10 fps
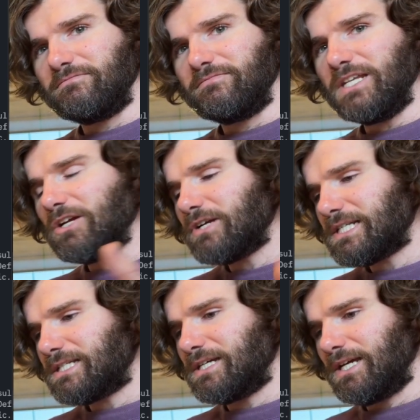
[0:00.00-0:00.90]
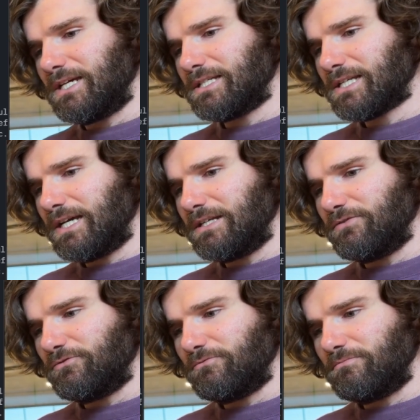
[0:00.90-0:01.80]
Near SDK, it's kind
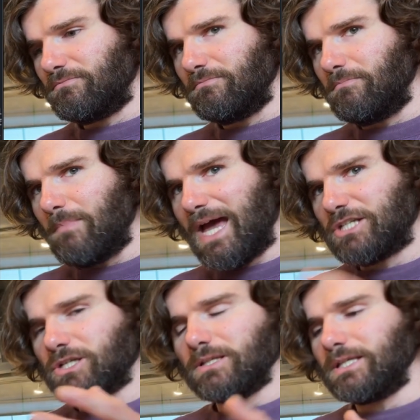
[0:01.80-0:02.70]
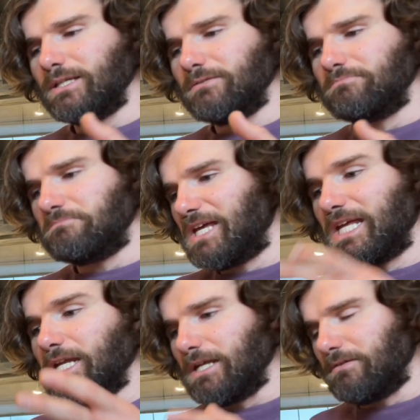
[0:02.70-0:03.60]
of magically
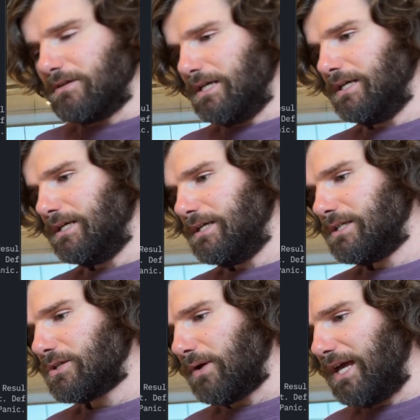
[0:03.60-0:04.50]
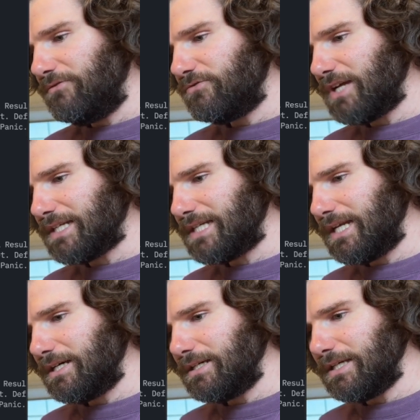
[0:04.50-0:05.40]
hidden. So
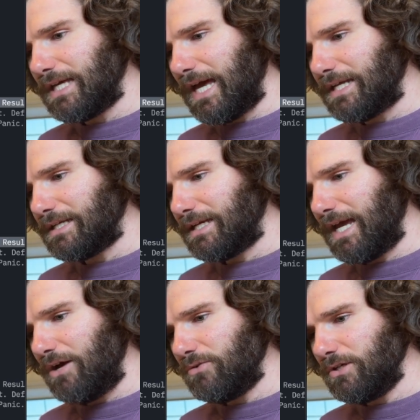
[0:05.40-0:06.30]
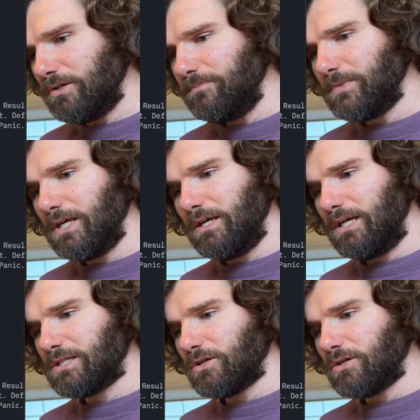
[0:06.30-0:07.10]
env.data get counter is